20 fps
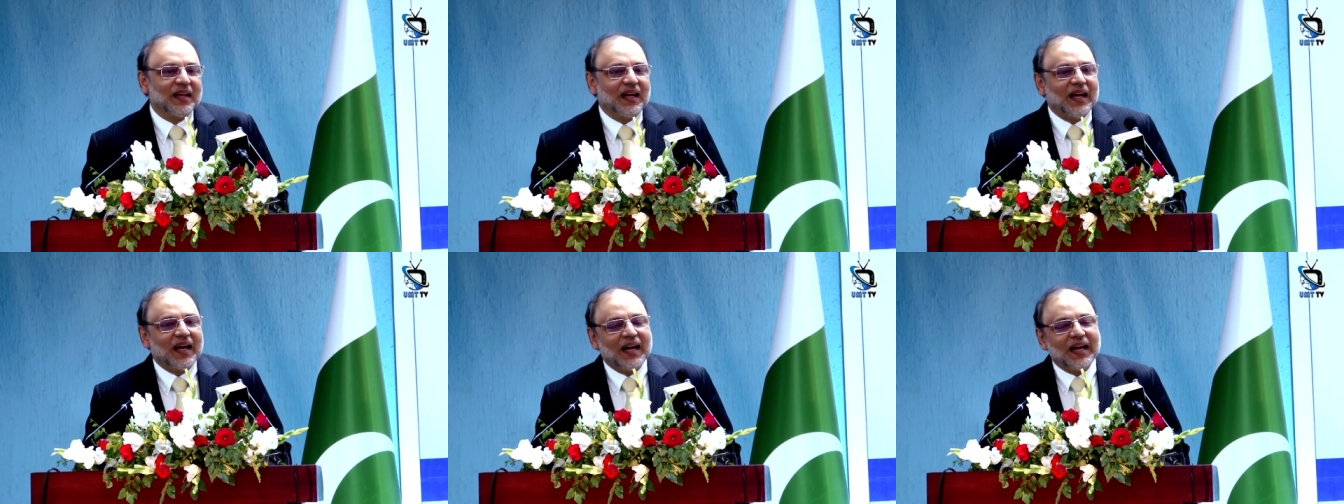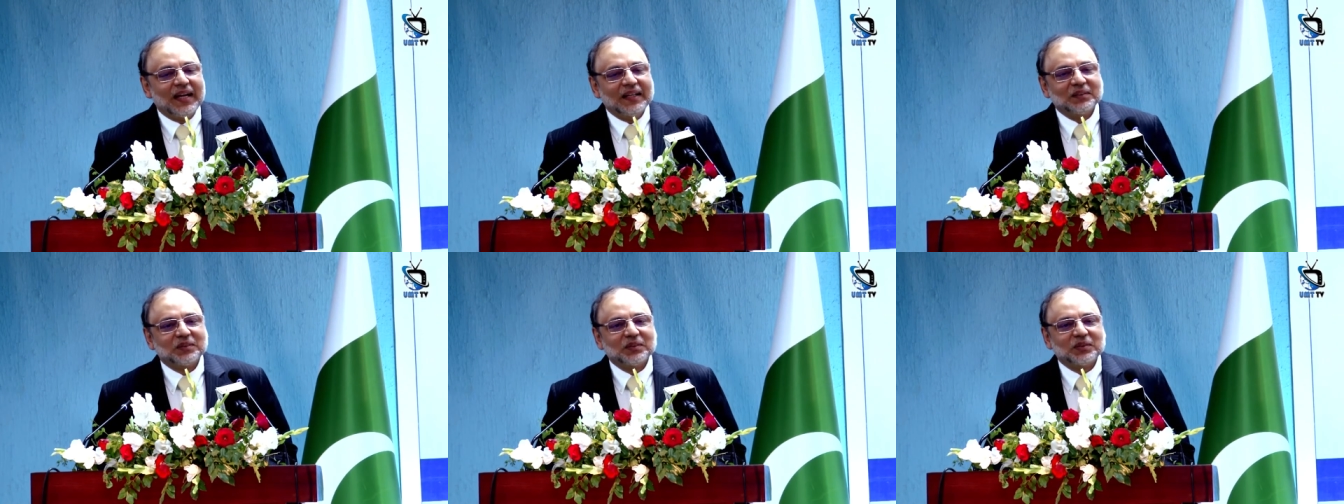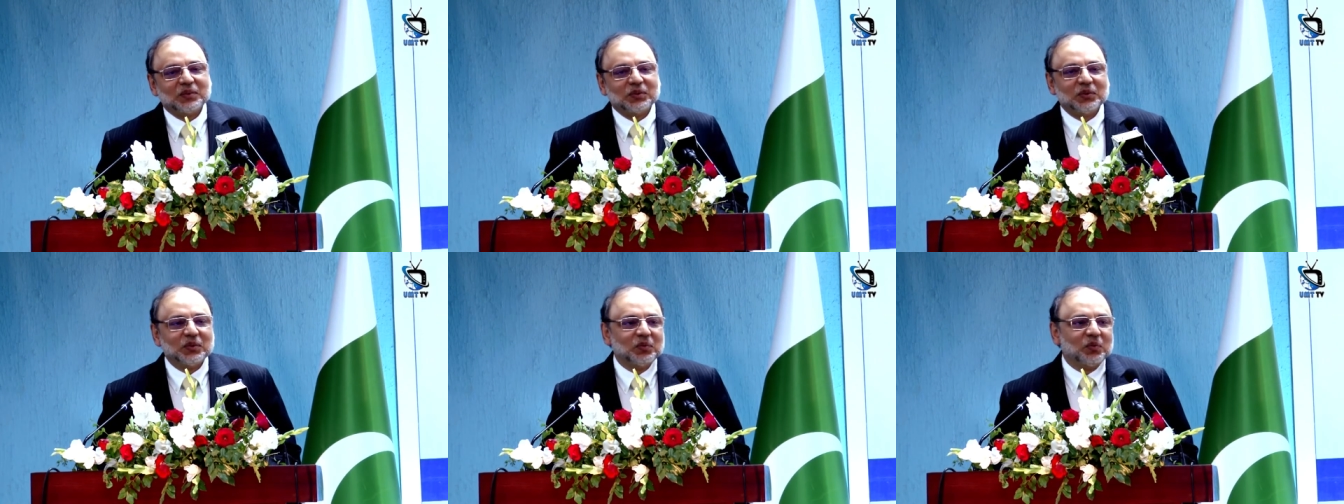and to
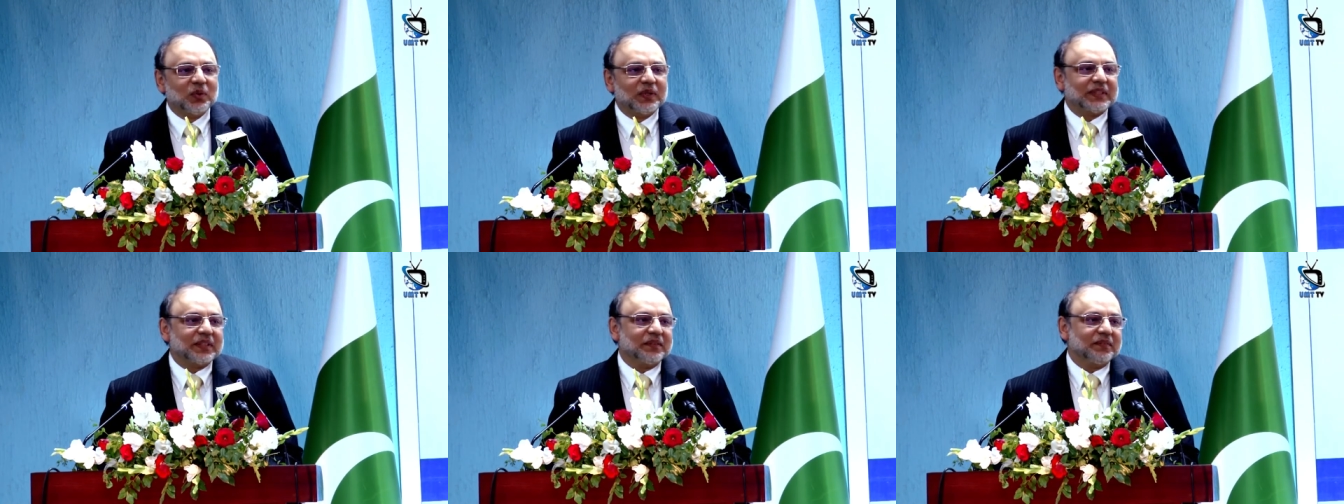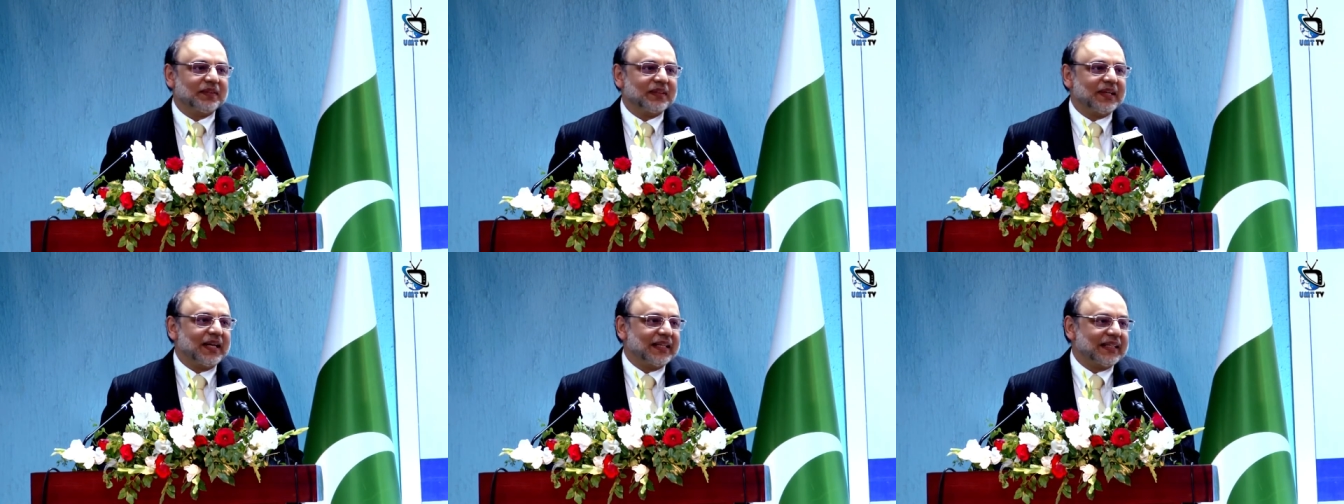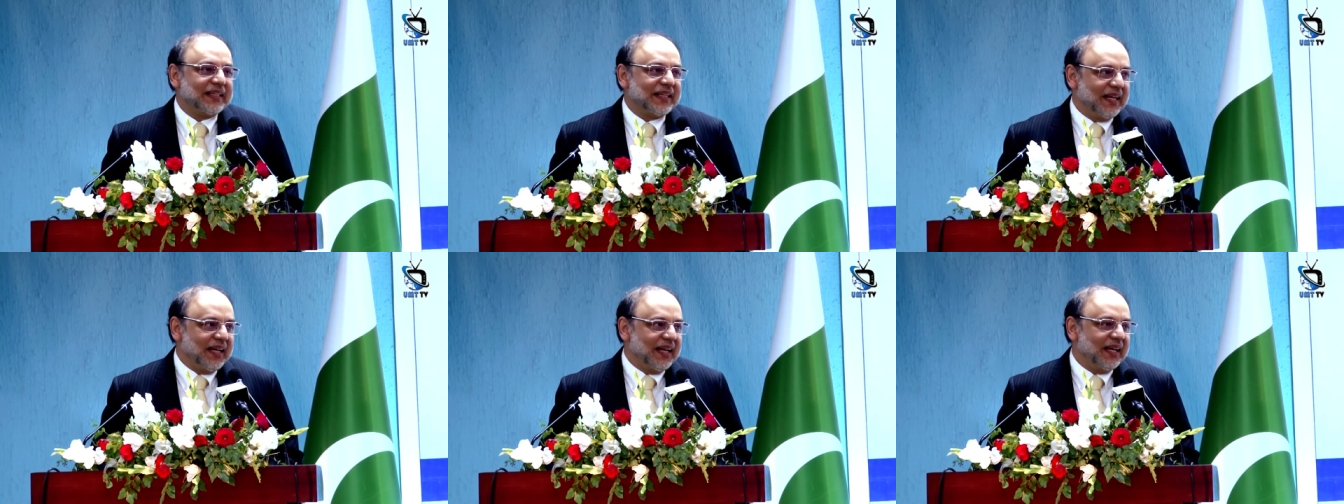do whatever I
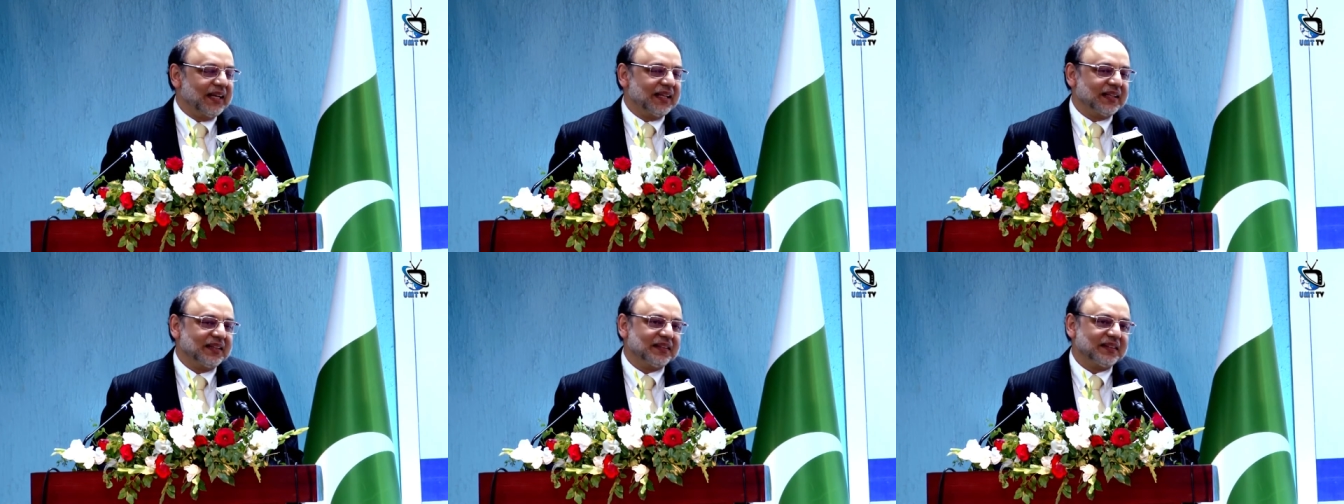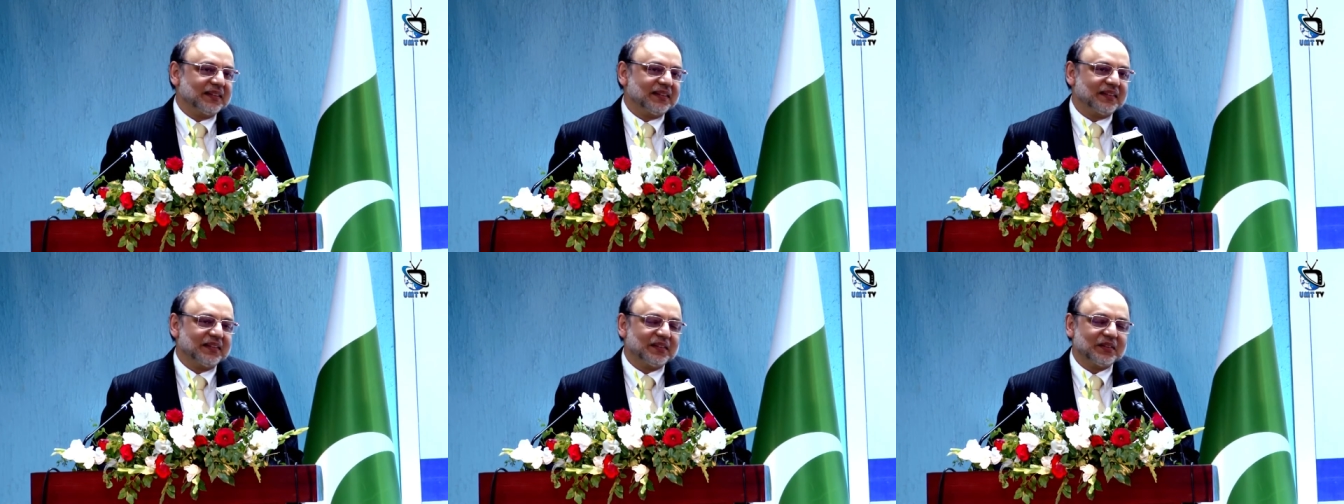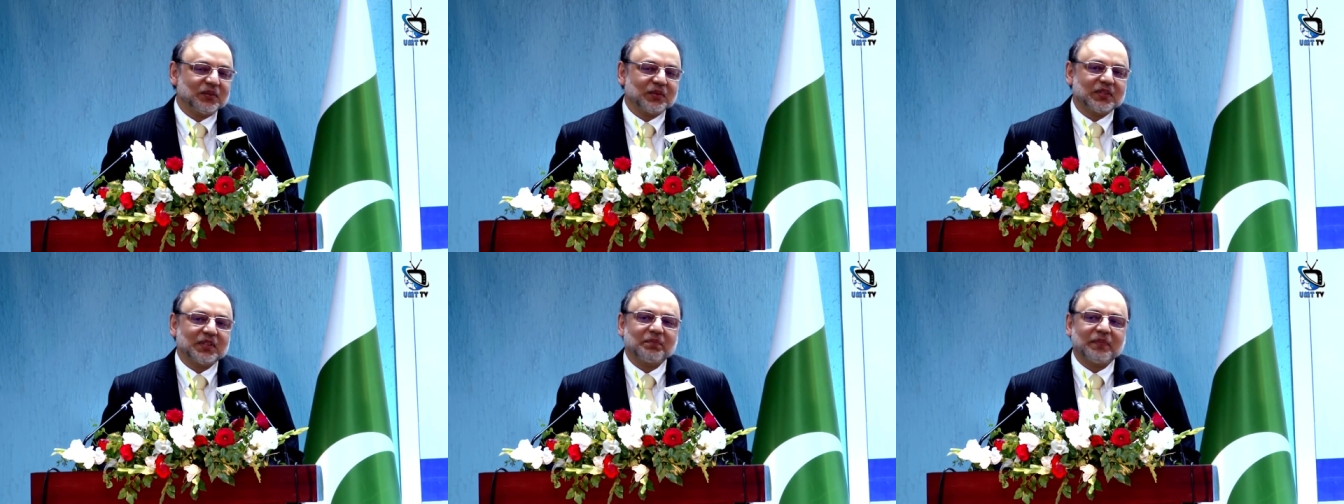can
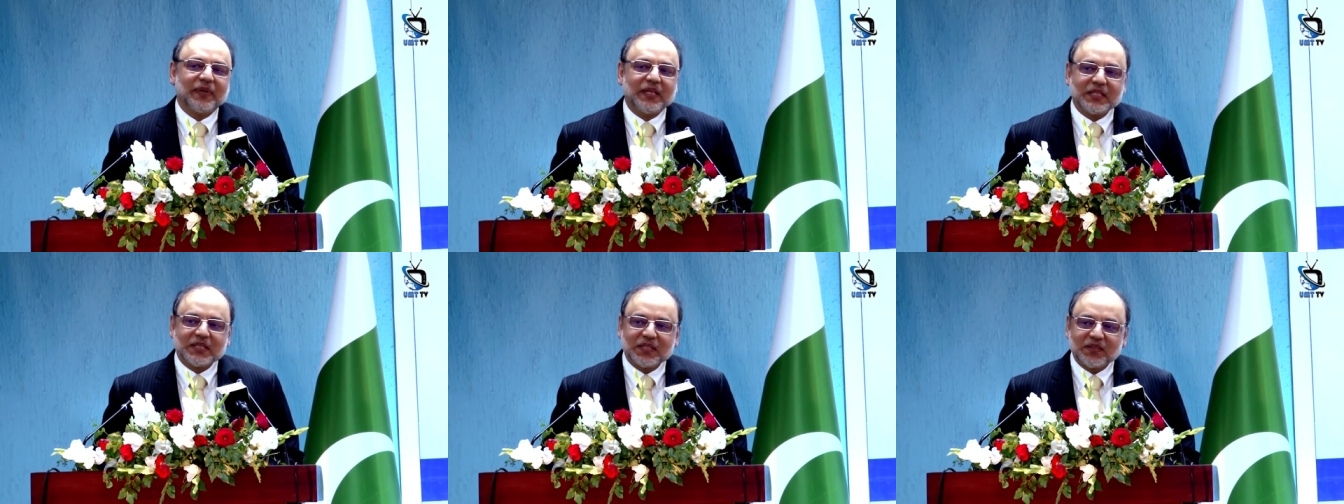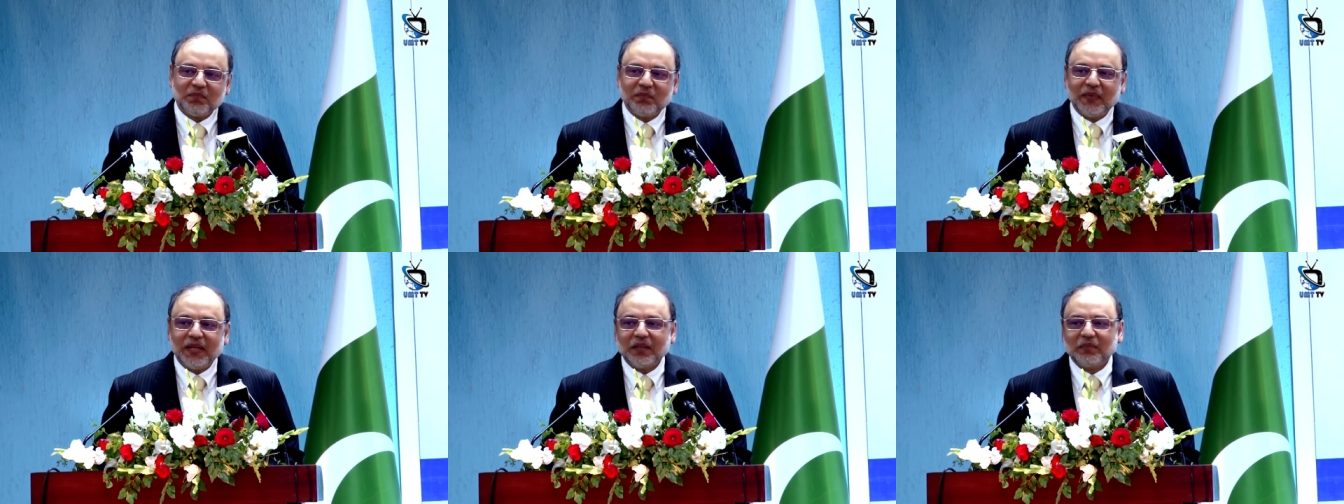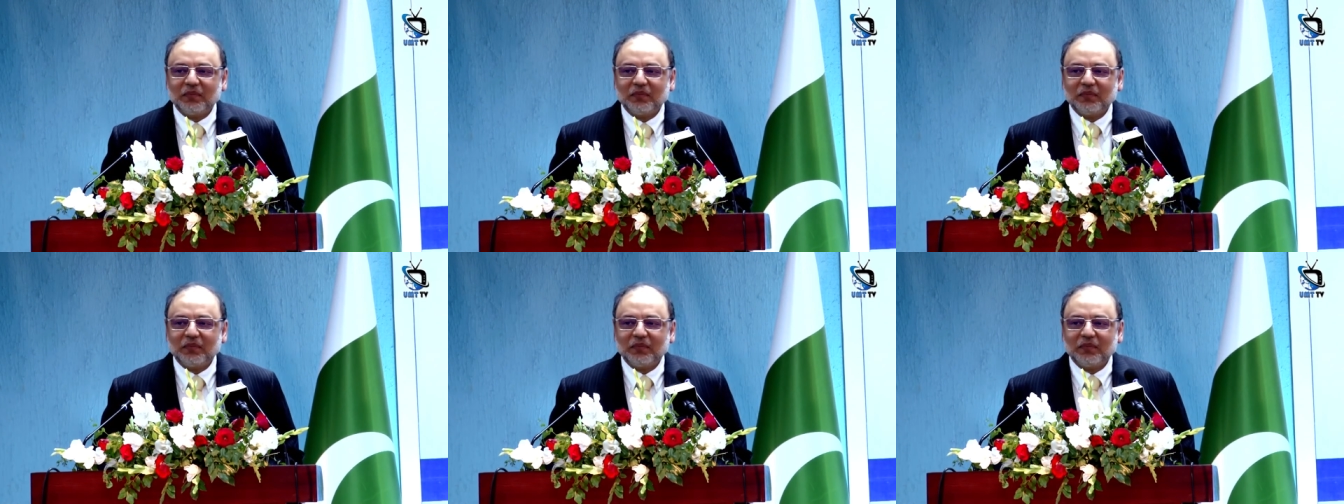to the best of my